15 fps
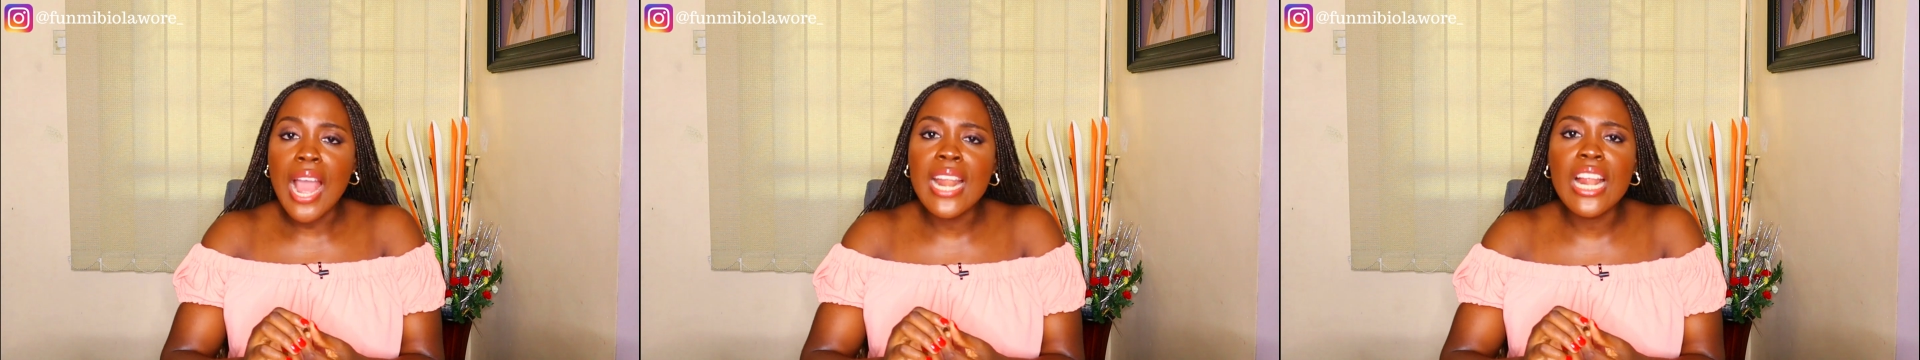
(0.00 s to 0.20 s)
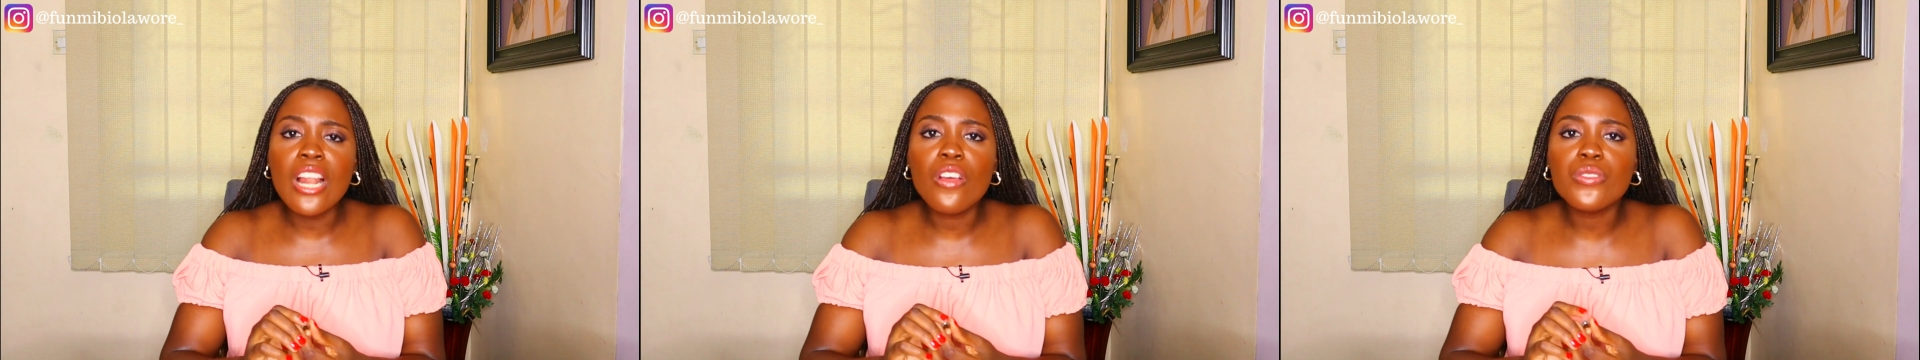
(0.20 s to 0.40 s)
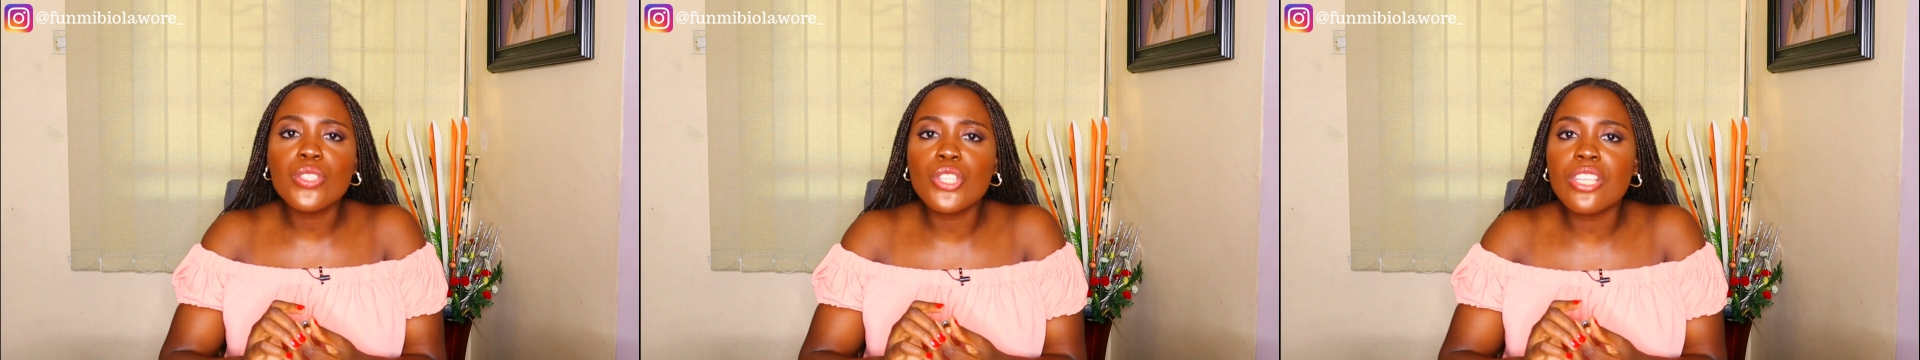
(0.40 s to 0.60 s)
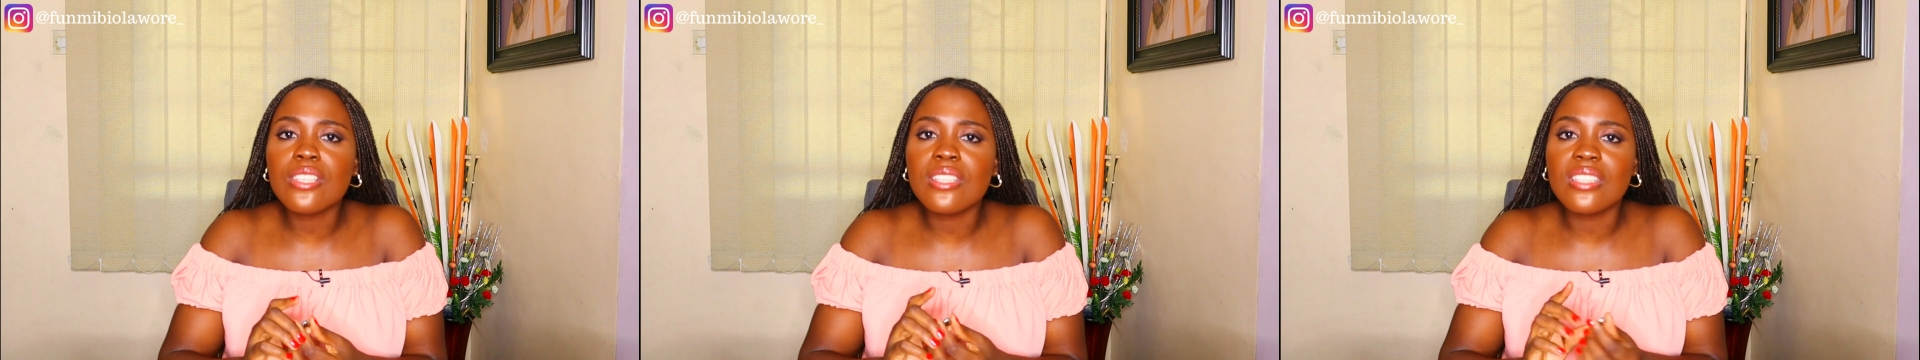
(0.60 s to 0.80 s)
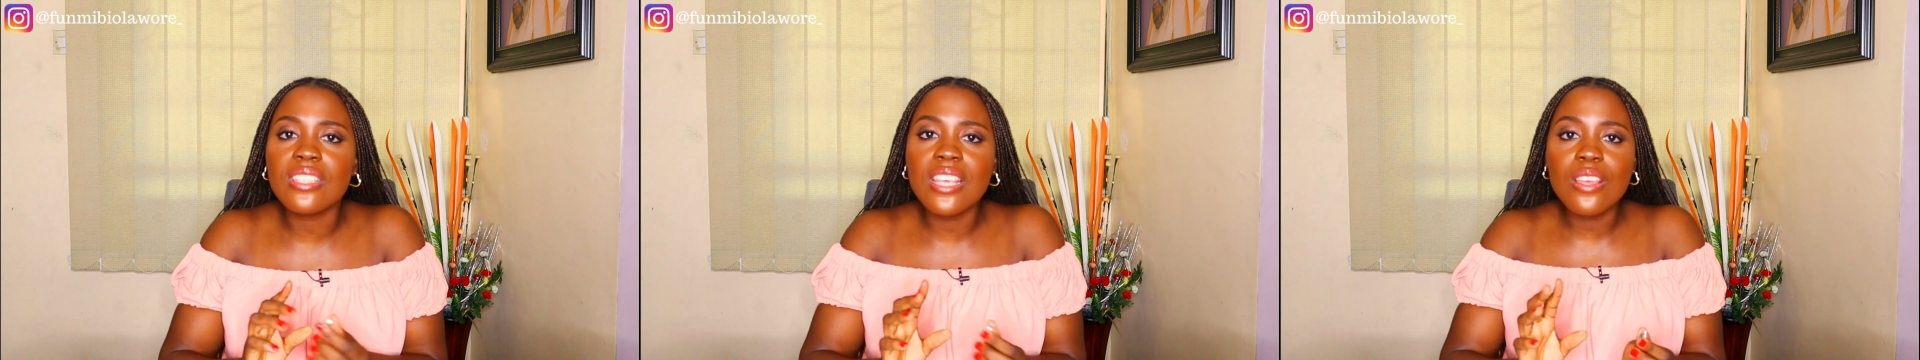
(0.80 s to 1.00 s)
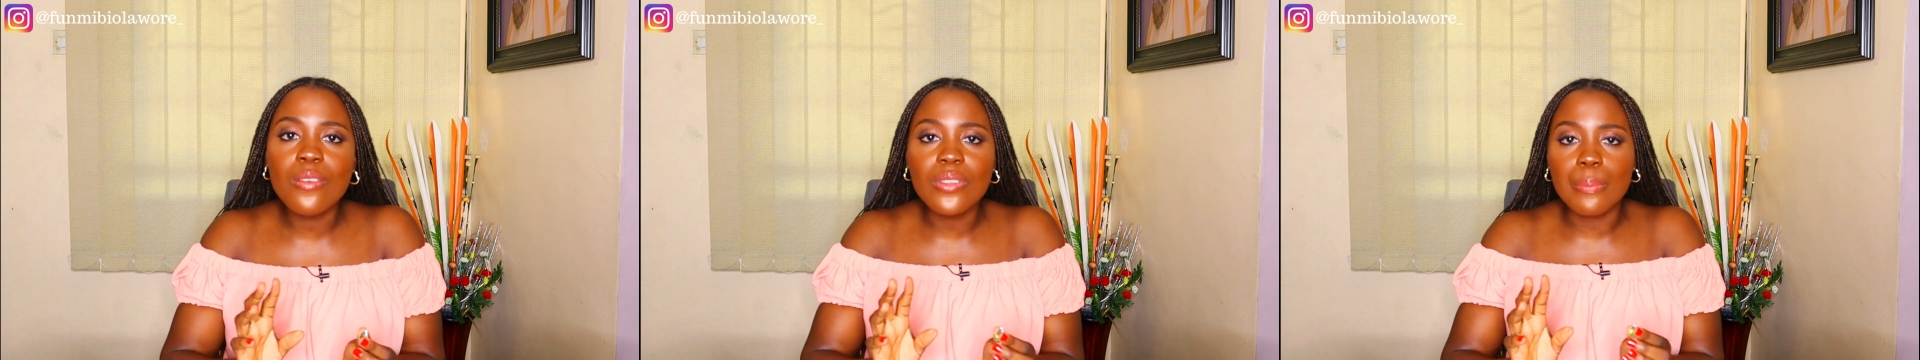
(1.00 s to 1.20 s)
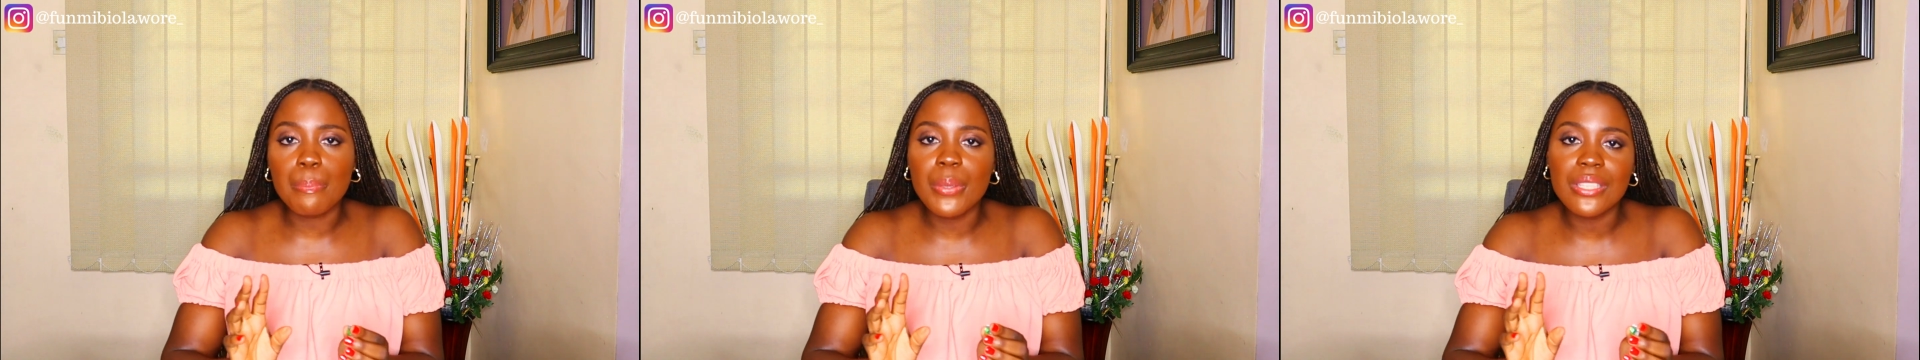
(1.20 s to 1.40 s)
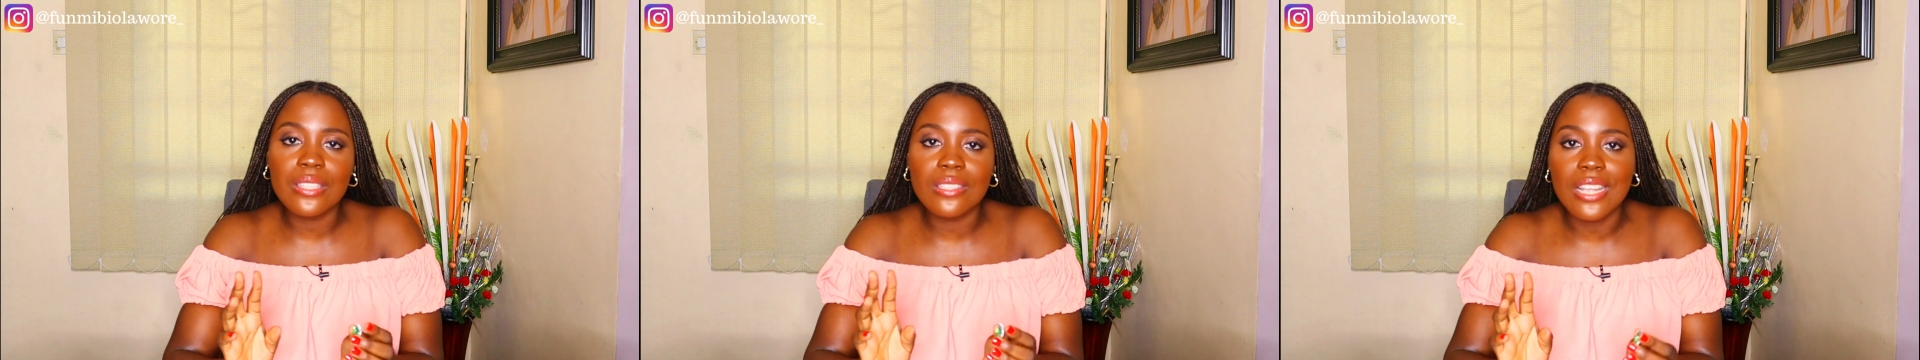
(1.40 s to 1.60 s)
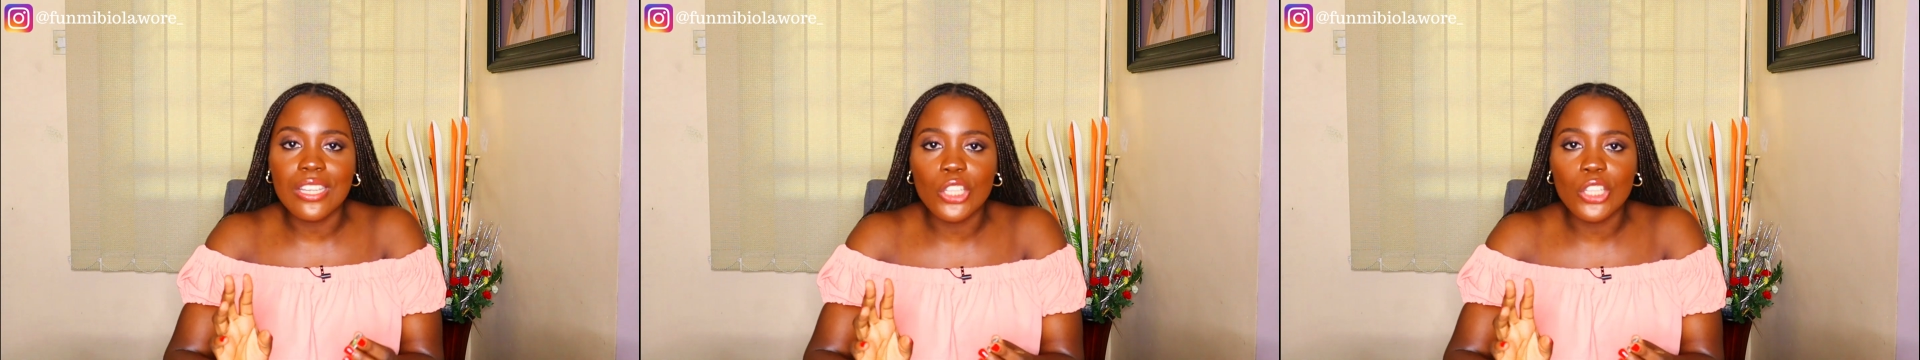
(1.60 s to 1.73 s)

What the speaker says: and I love to just see the pieces